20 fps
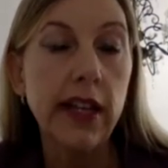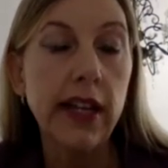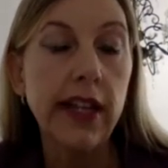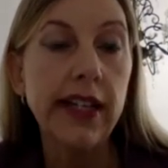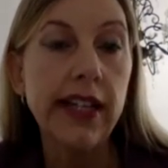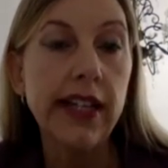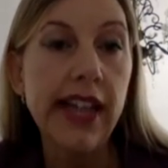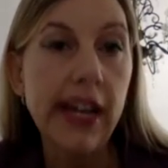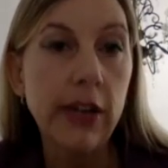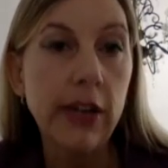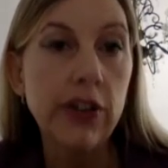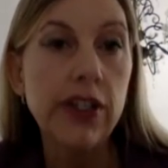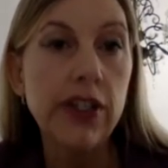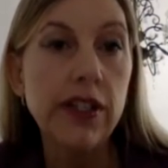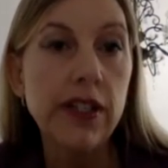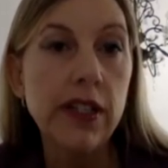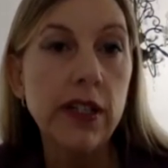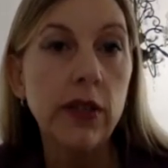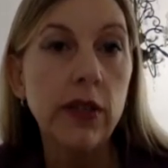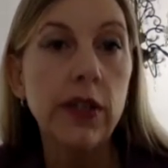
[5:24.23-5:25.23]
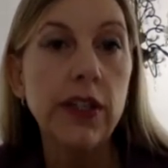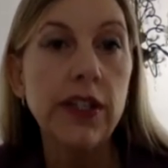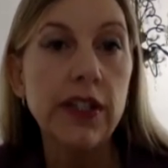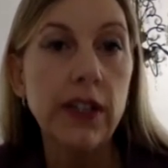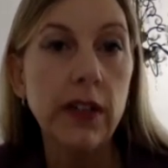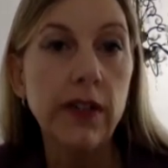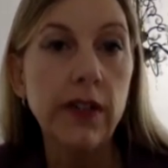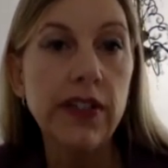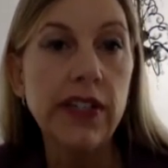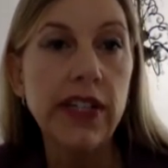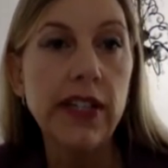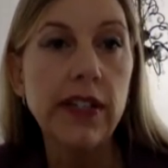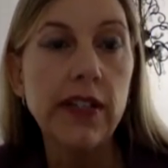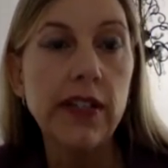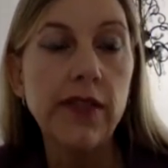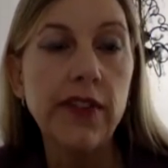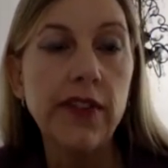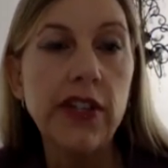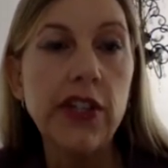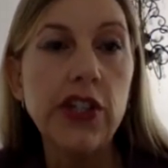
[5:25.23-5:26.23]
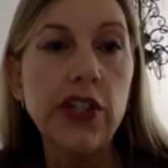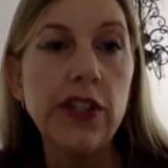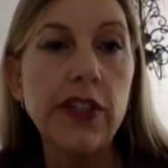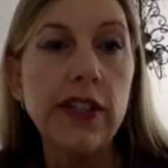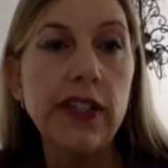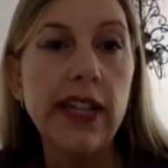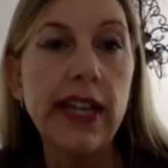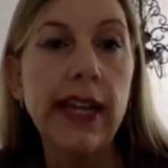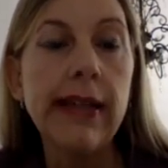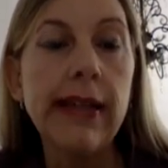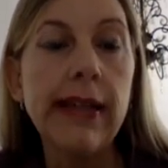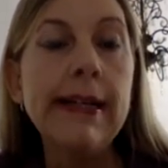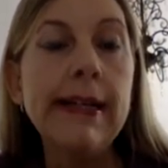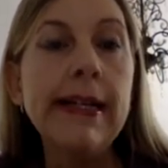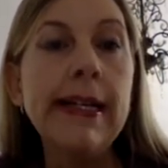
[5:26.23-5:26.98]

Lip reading: an inherited steroid sulfatase deficiency.